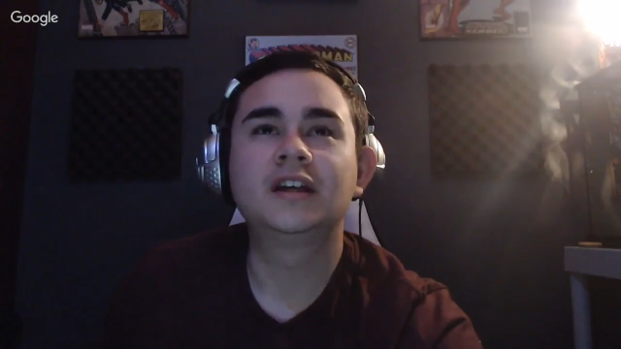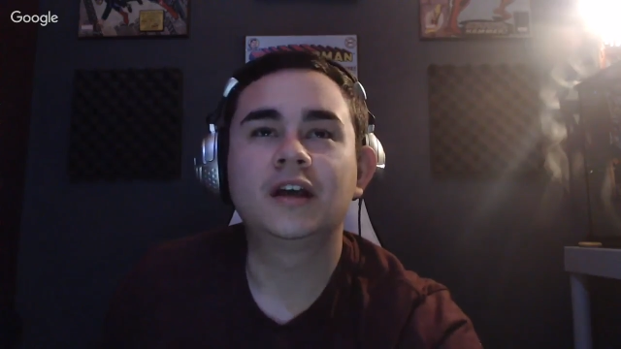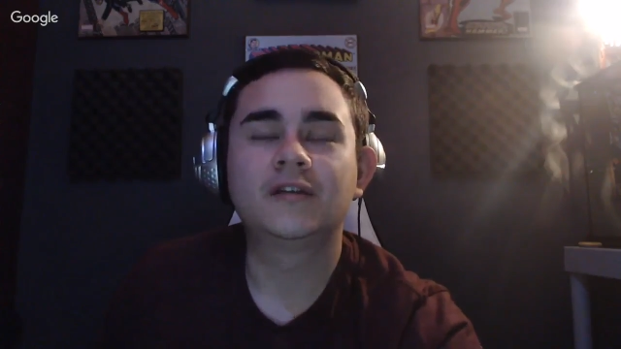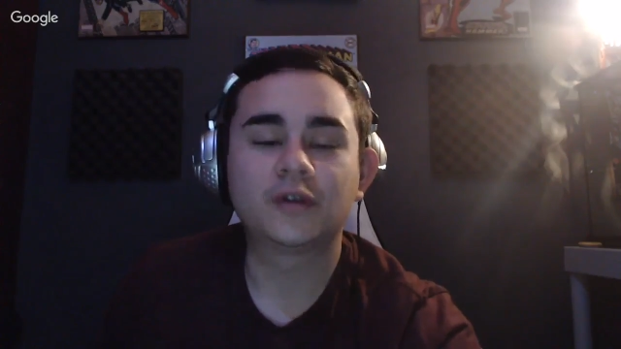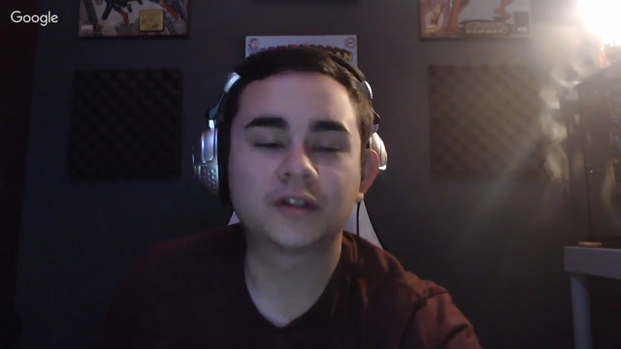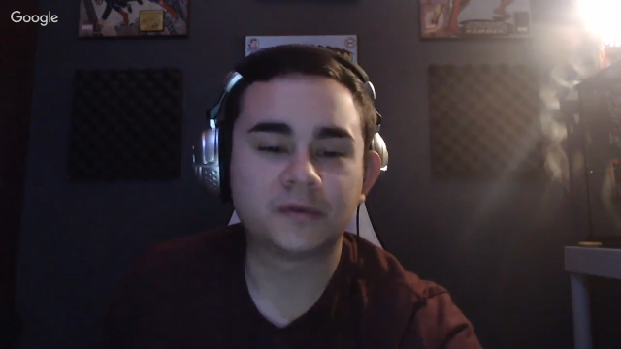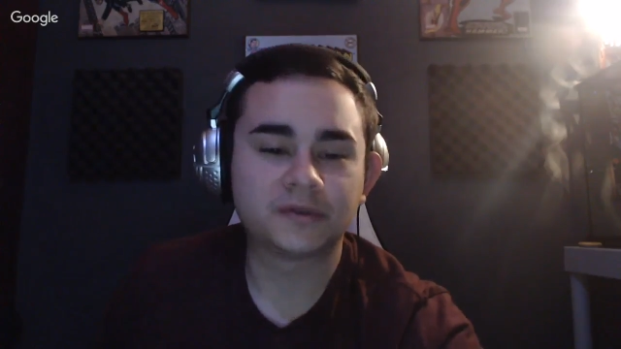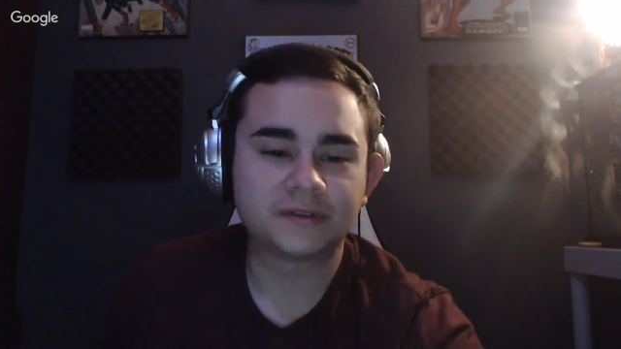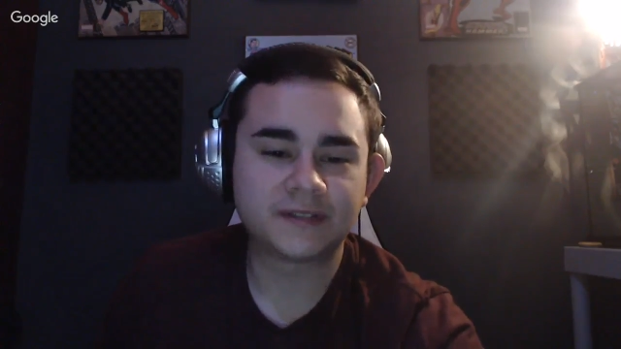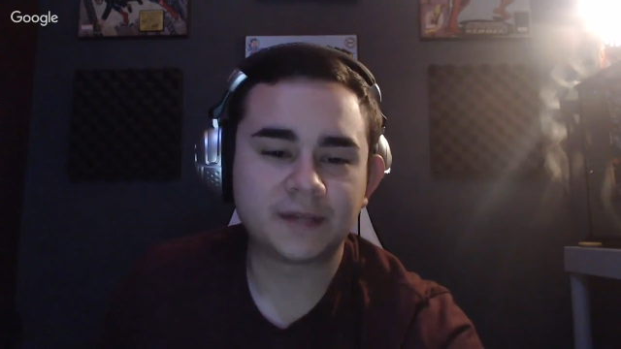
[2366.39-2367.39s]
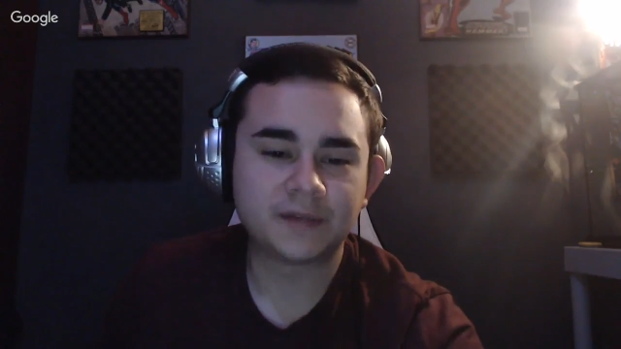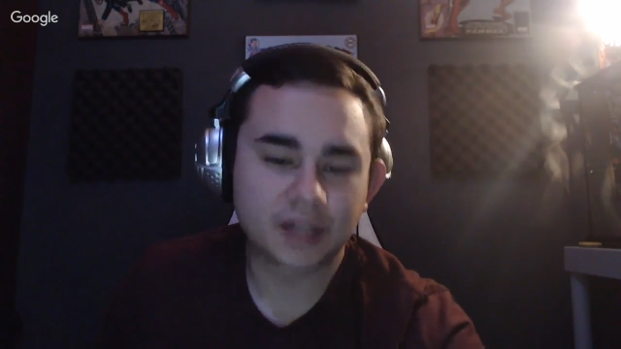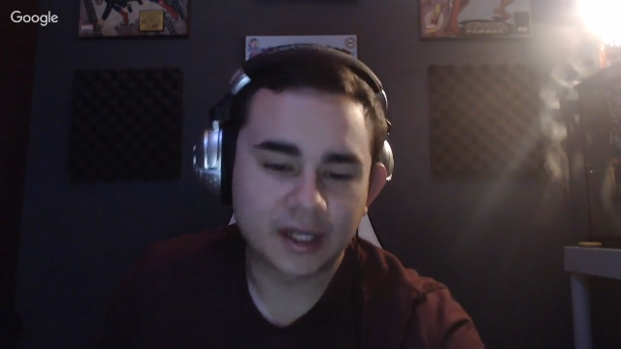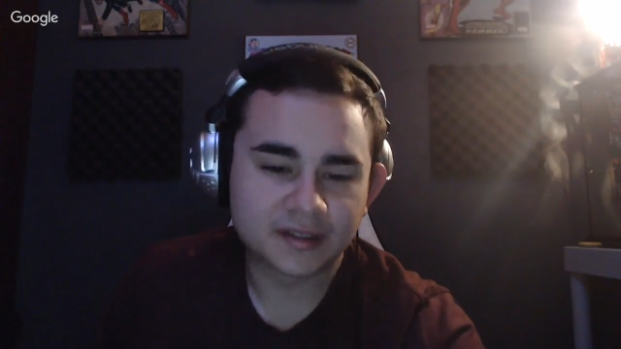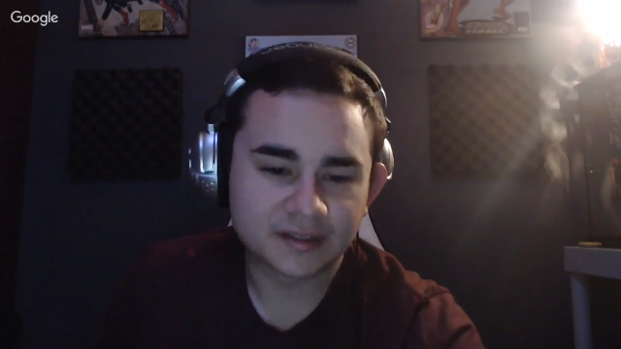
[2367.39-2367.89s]
of course, most of the time you
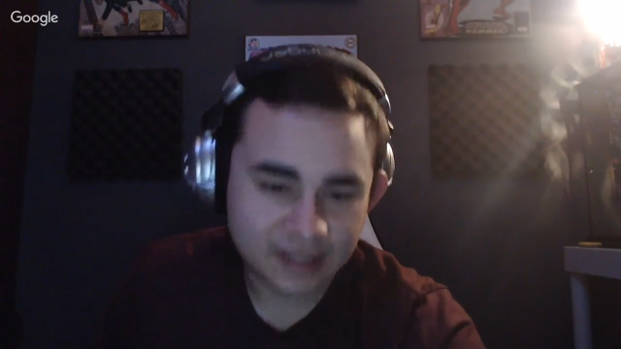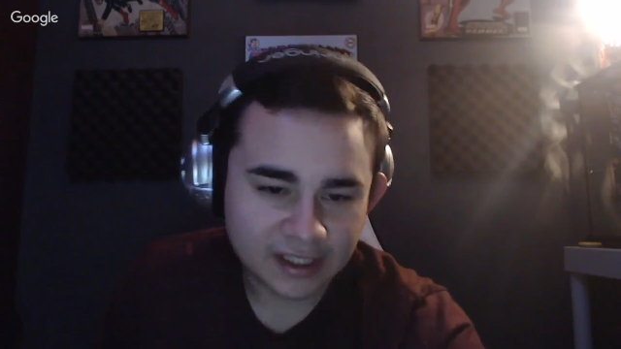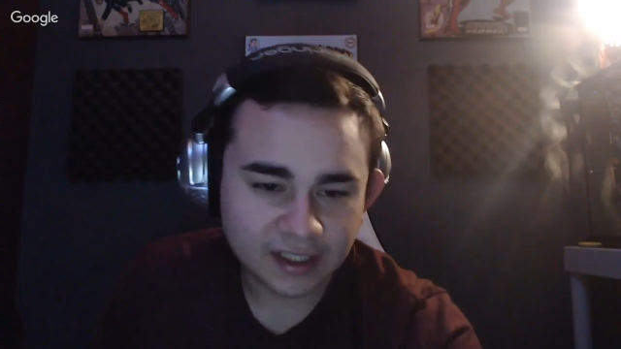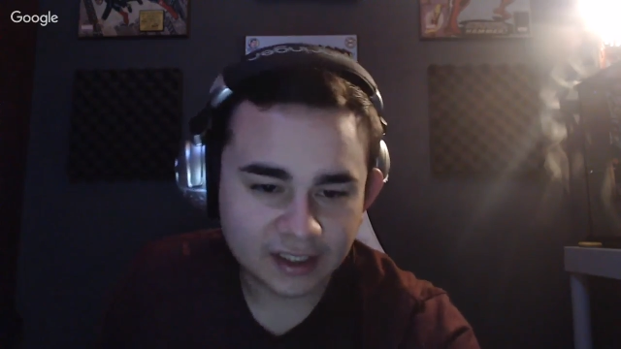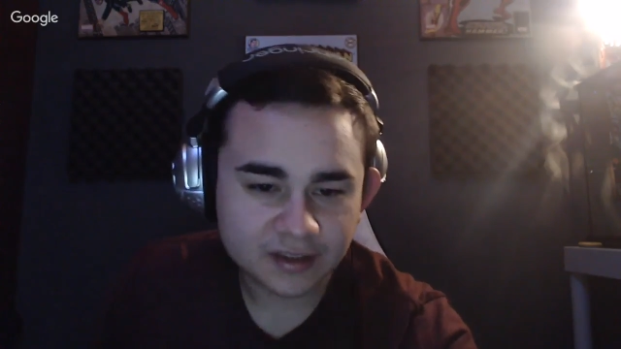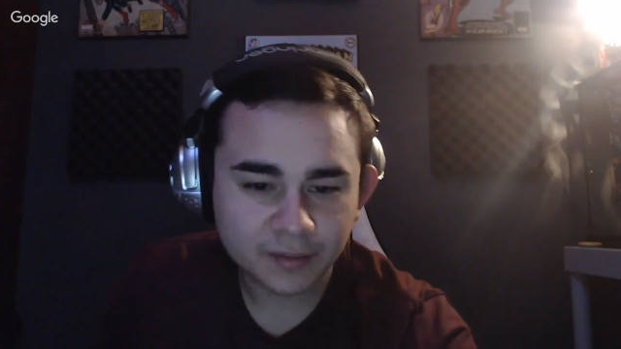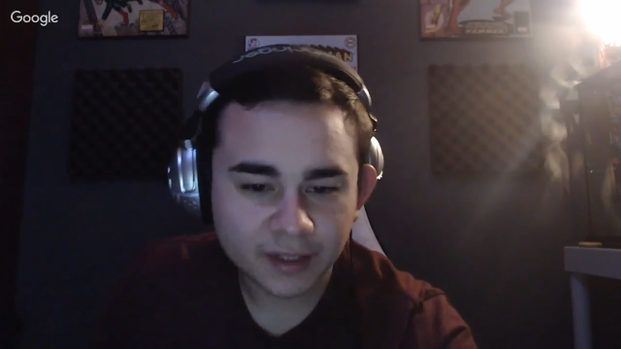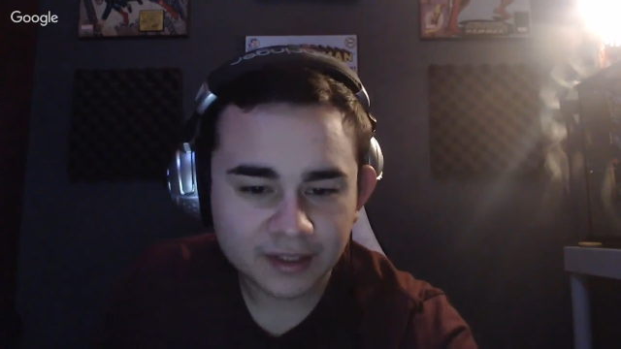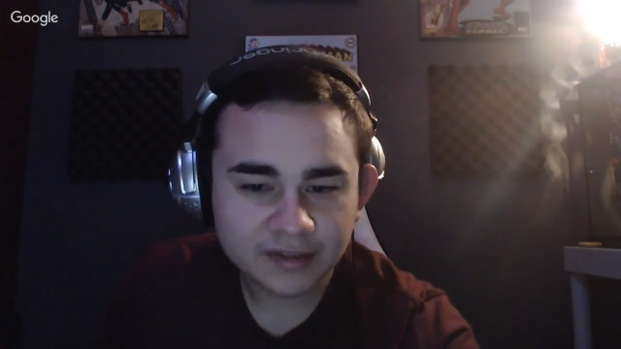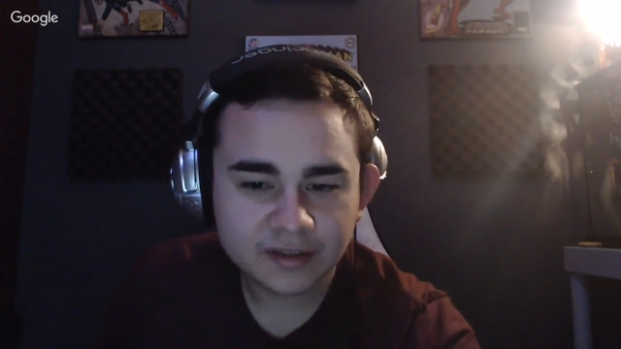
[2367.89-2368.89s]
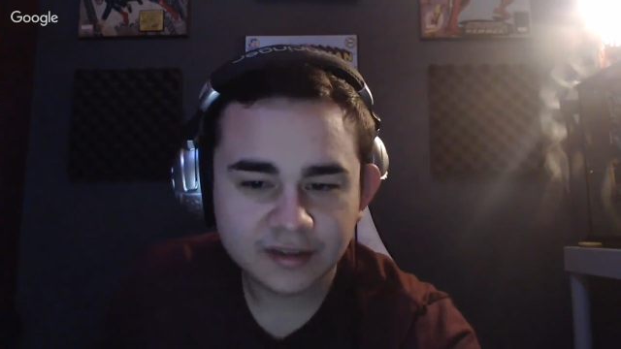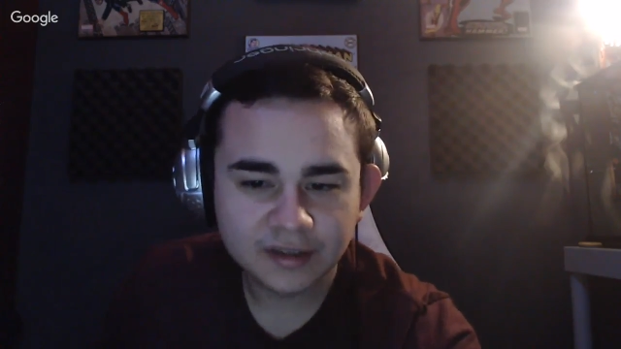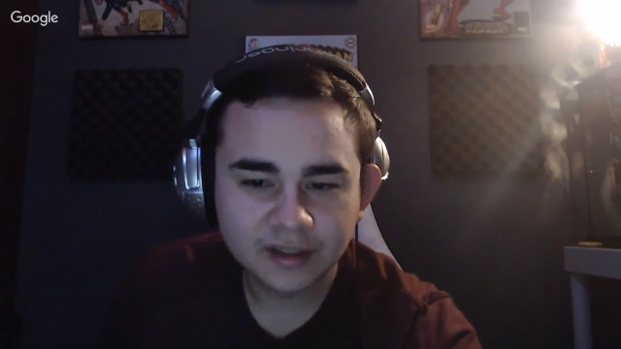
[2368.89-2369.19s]
guys sneak into places,